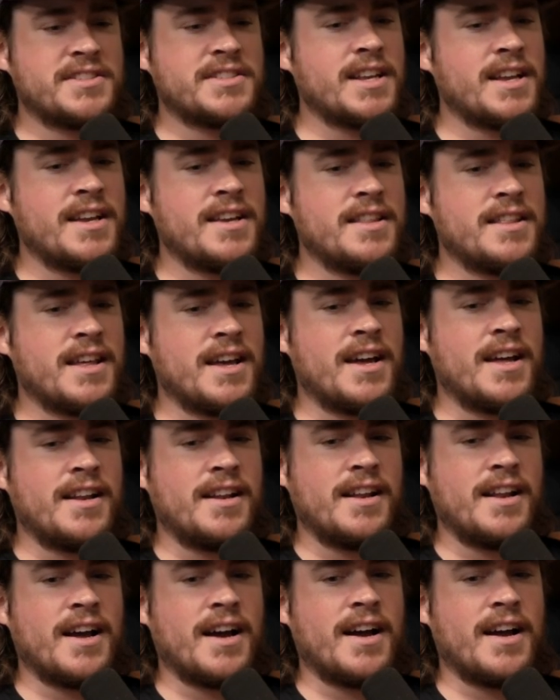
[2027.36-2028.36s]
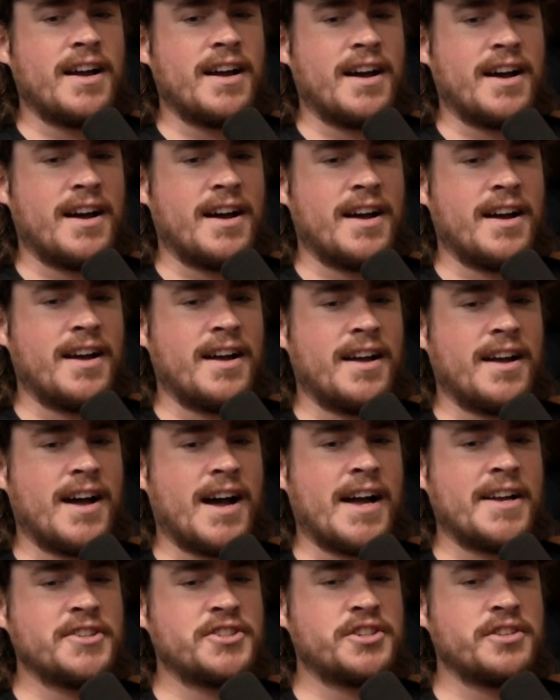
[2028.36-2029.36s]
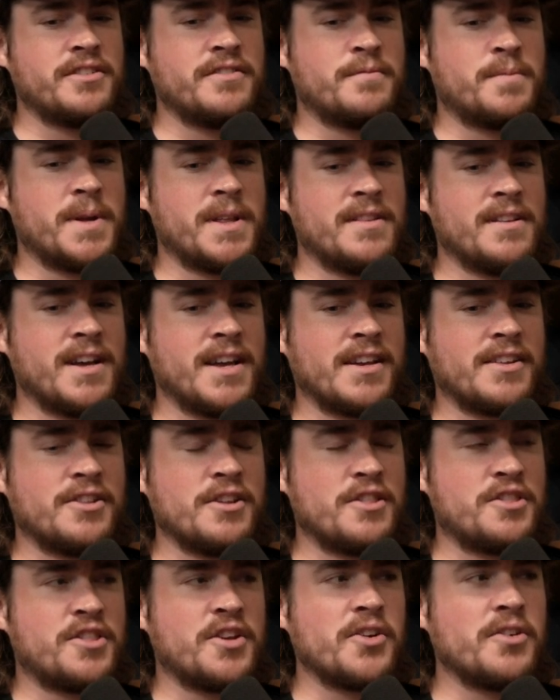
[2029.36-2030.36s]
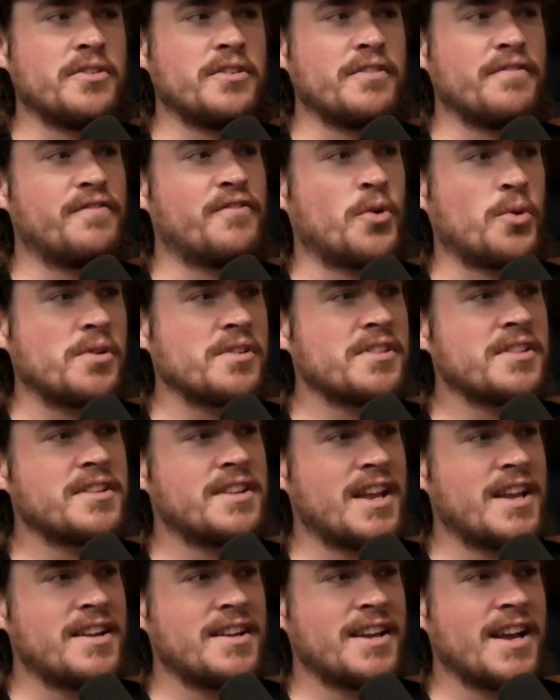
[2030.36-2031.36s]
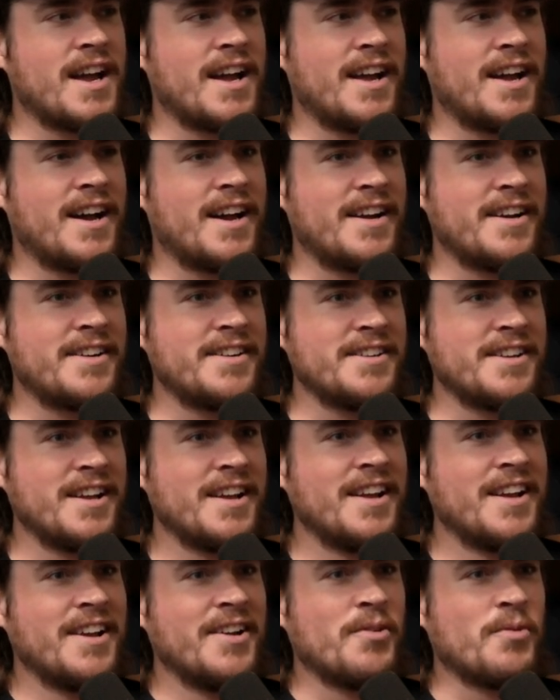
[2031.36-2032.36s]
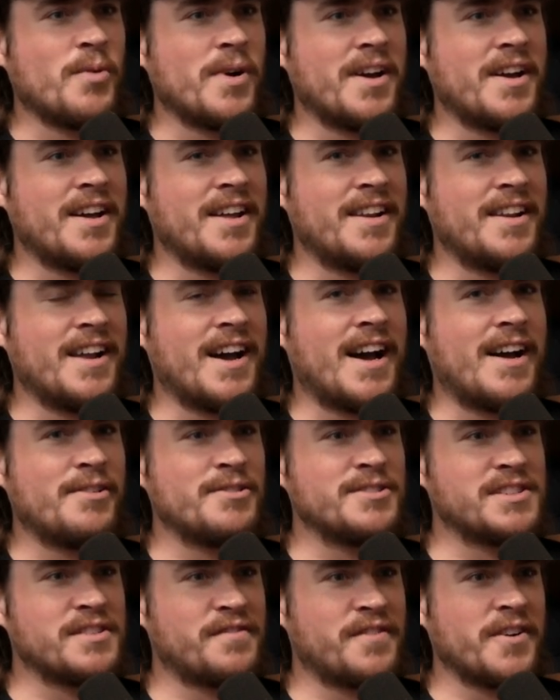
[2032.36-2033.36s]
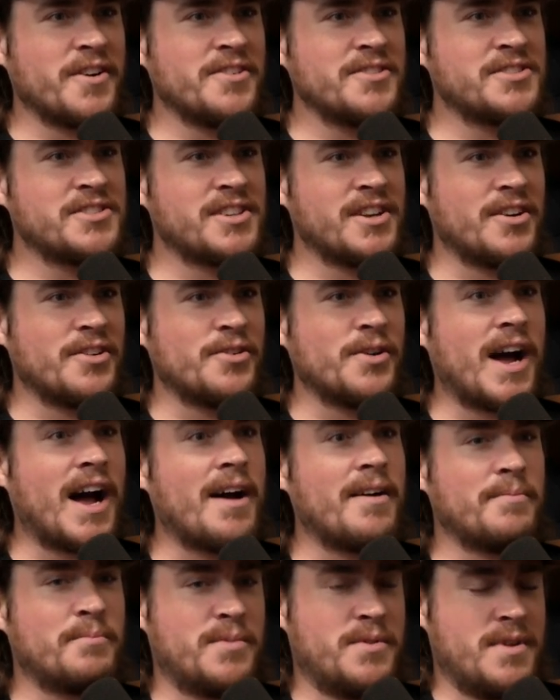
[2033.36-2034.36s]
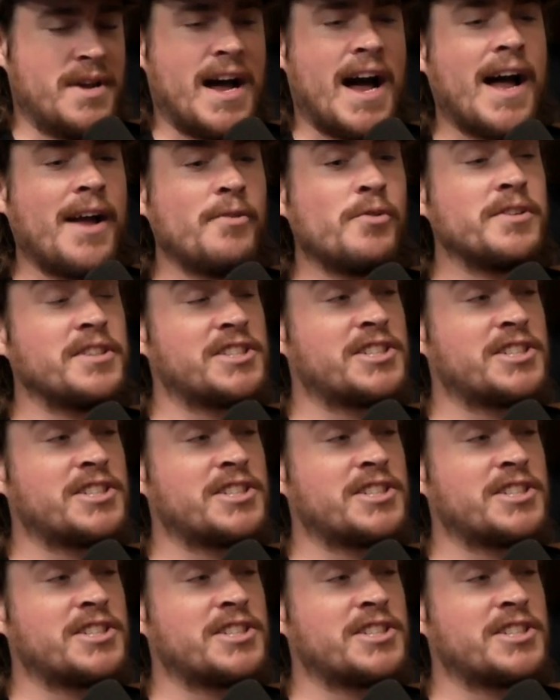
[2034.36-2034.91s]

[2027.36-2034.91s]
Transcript: say that I should have been like the third or fourth data guy hired when I was the first. So I was